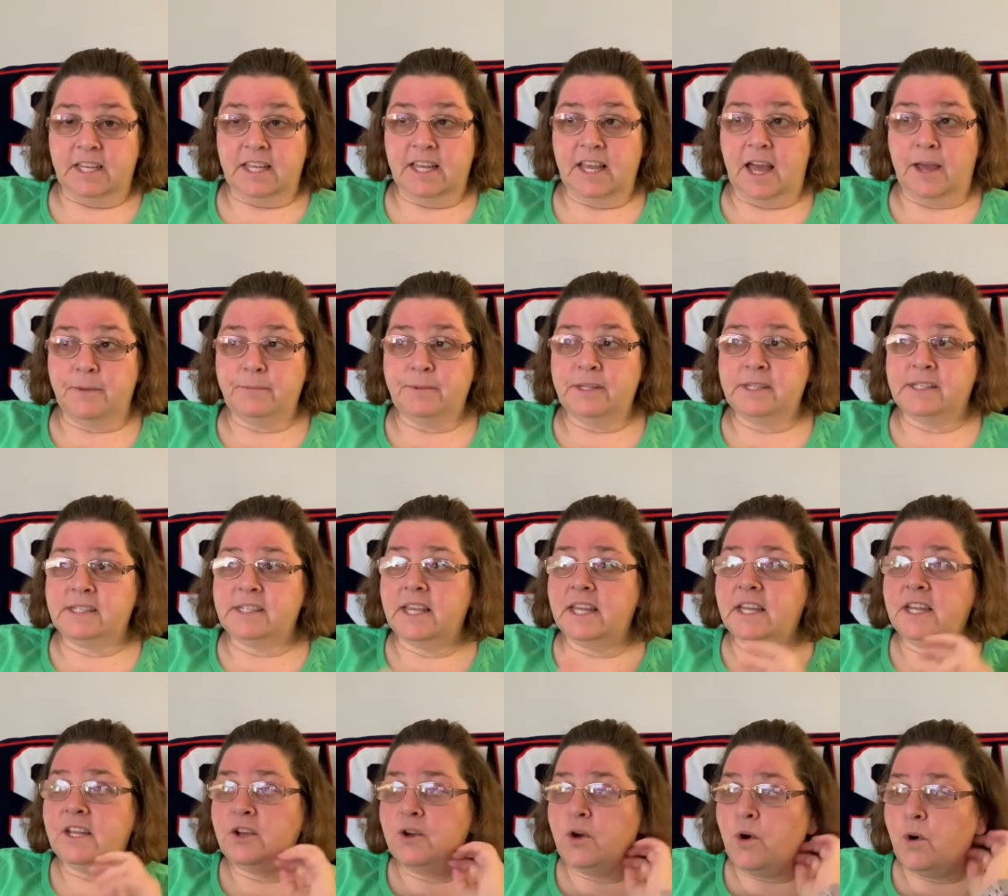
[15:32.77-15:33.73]
I mean, it's
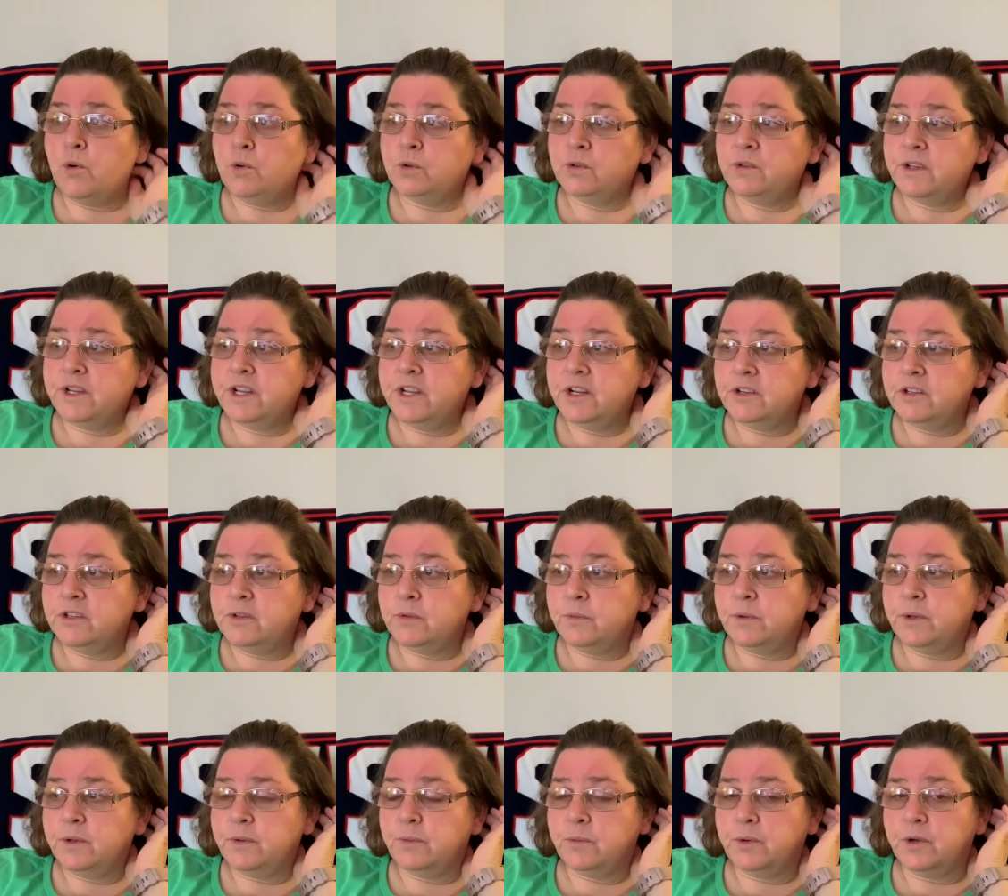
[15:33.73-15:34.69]
getting colder here, so
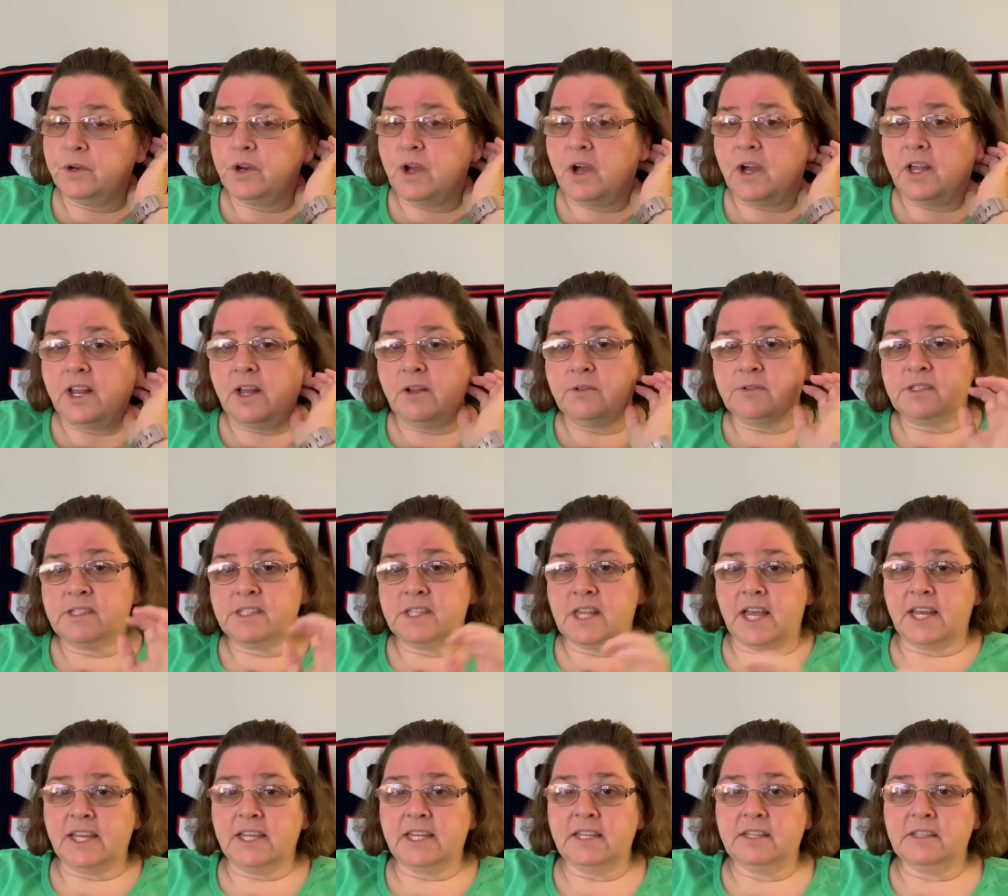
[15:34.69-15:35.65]
we, we're not
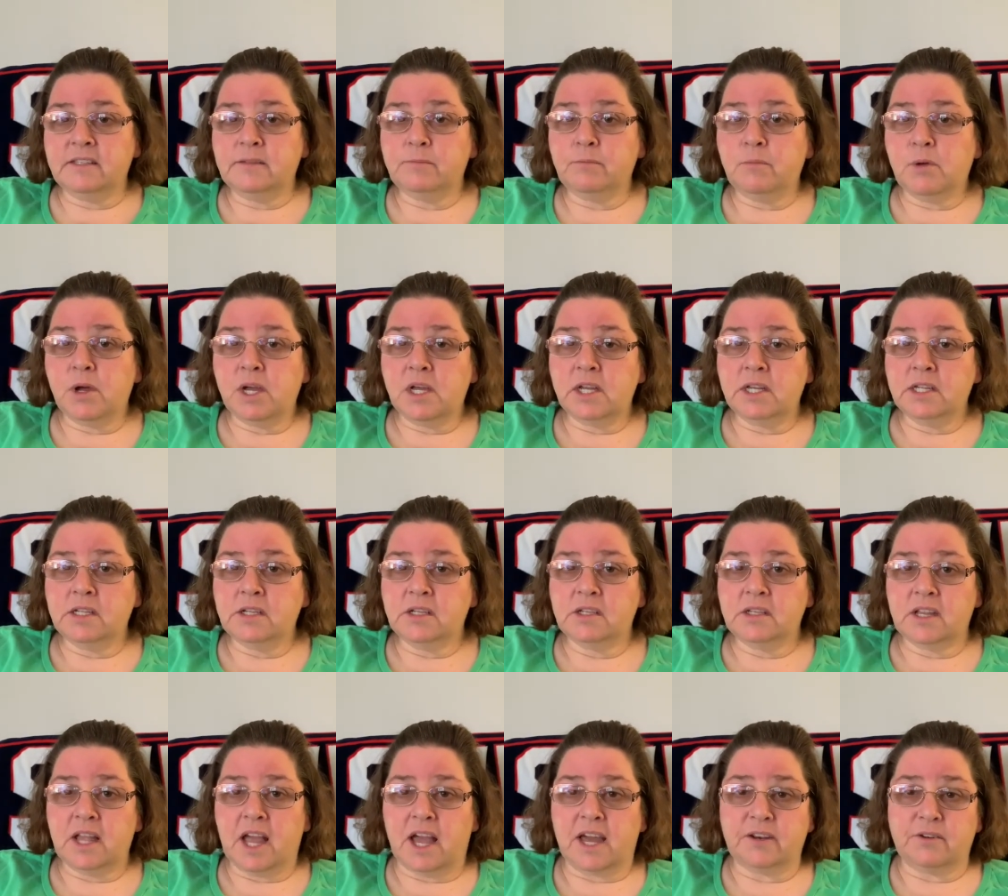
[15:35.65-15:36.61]
outside as much.
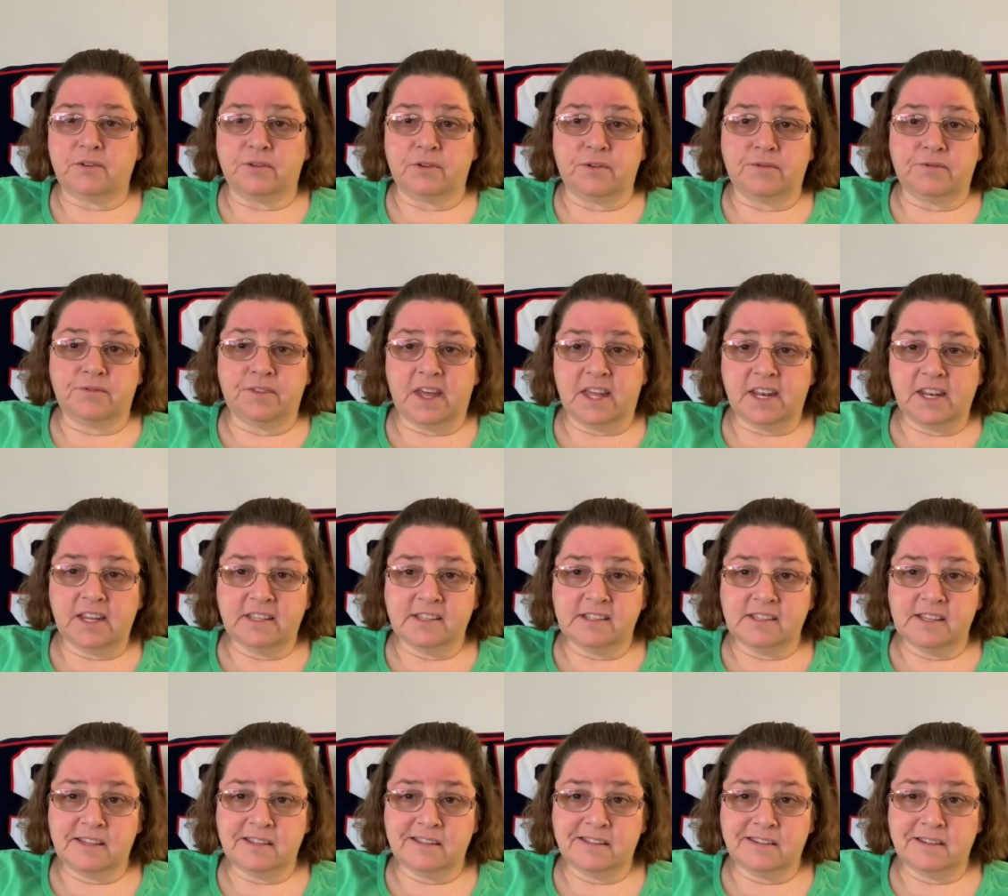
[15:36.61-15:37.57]
I don't know if that has
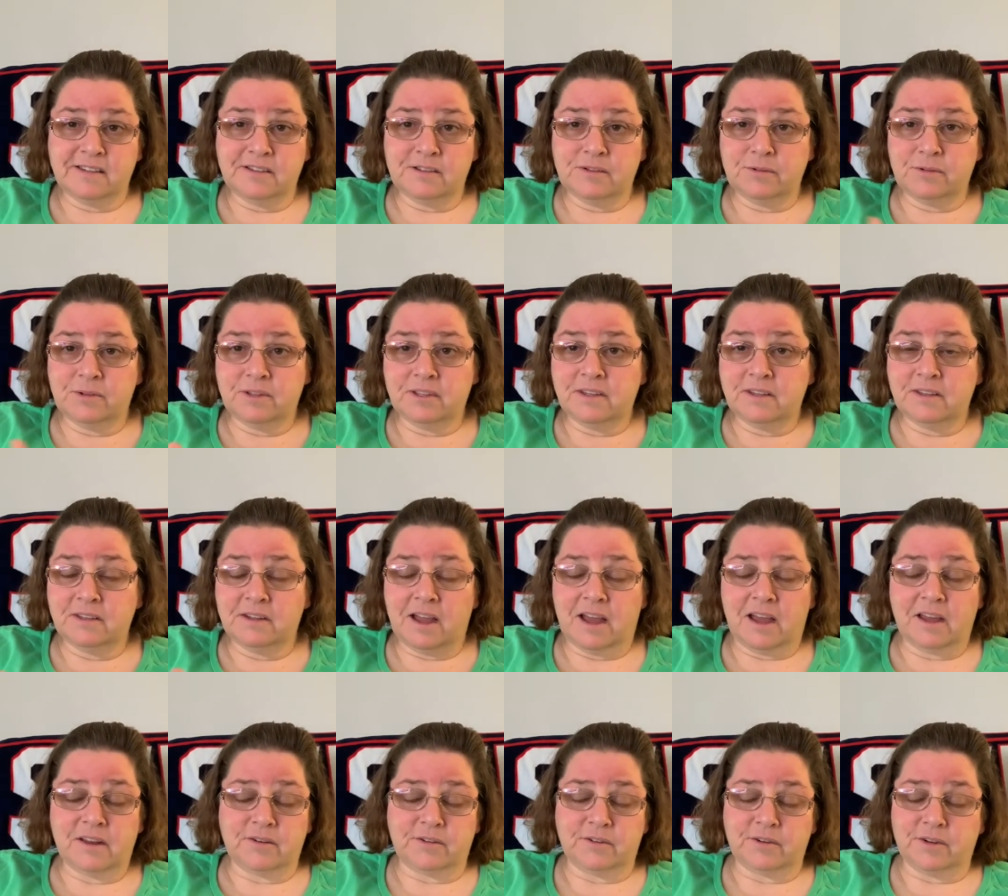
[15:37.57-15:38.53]
anything to do with it.
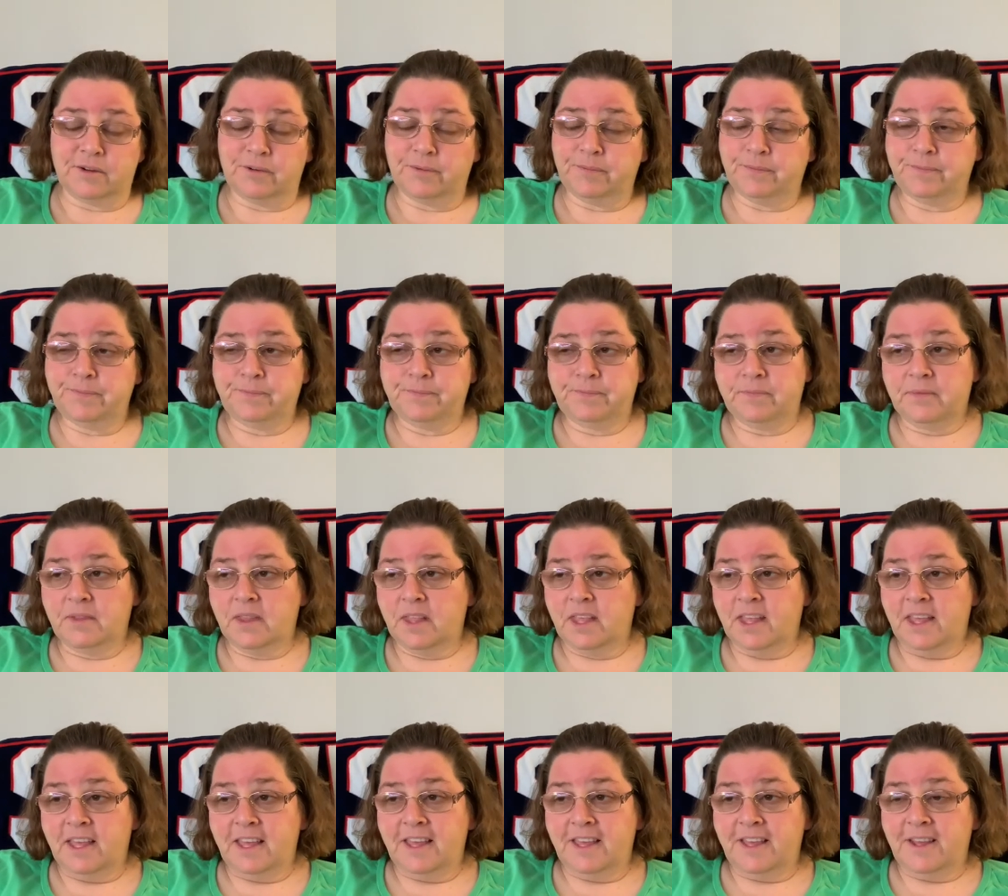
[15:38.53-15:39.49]
I don't know.
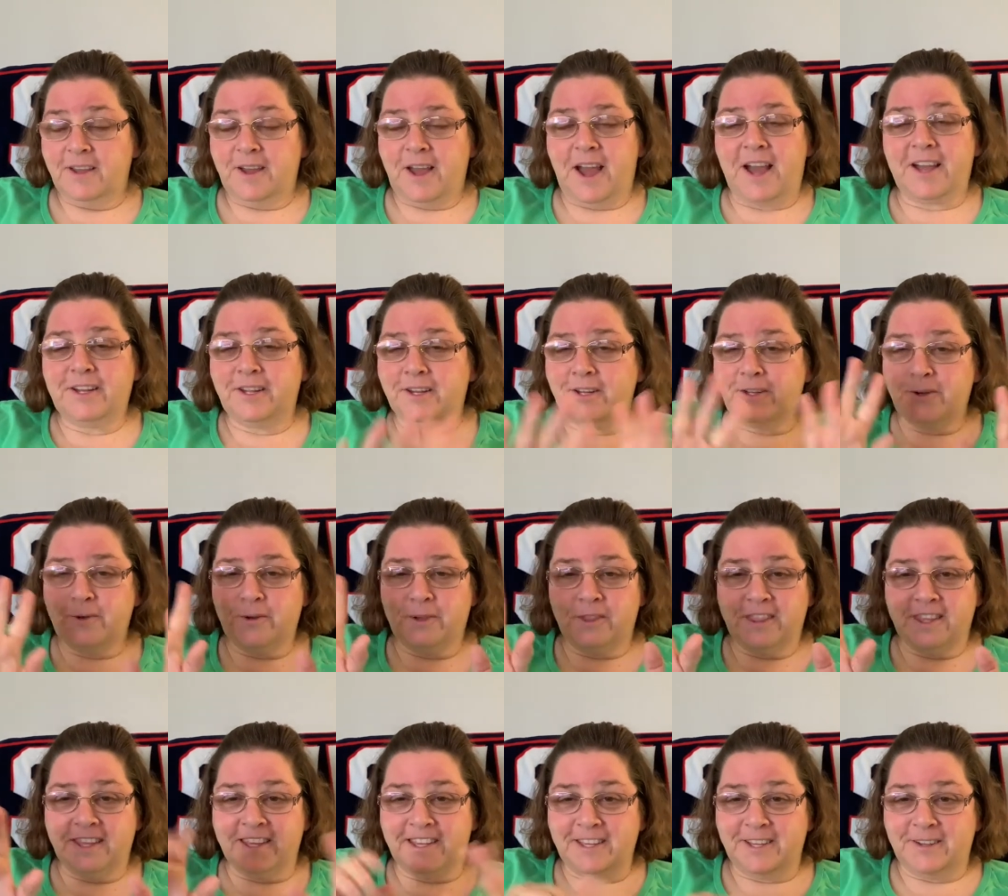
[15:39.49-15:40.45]
I gotta quit
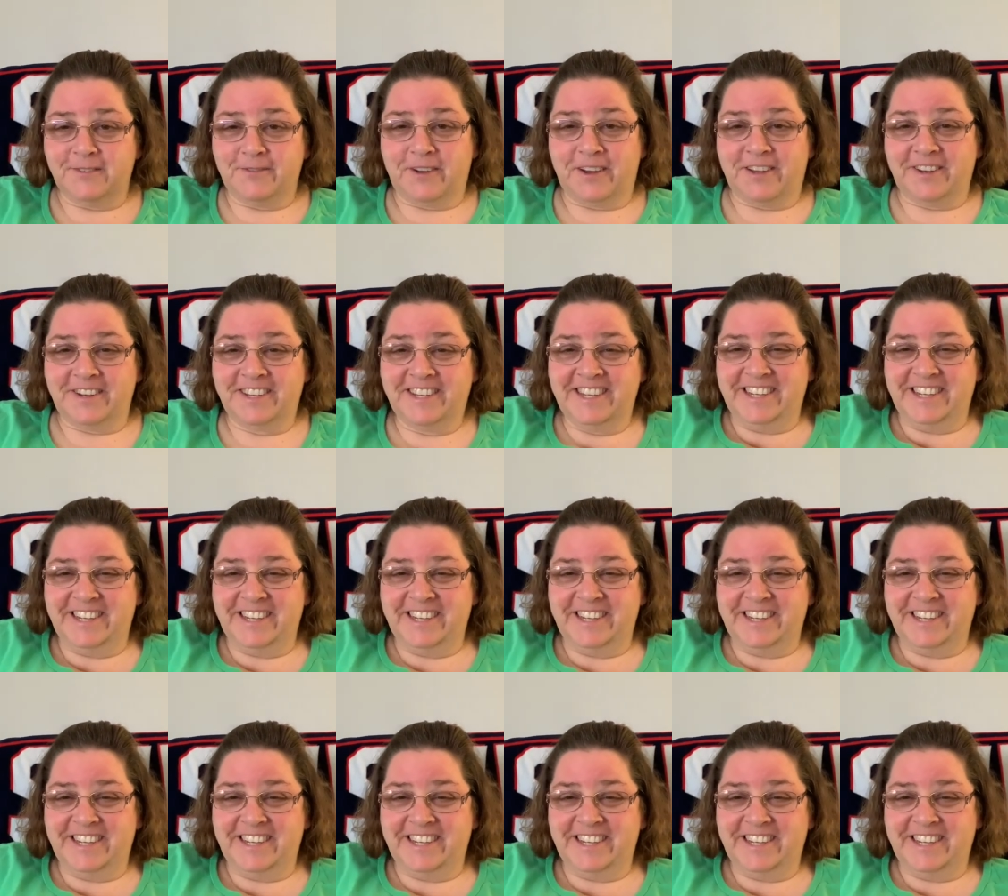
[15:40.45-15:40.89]
thinking about it.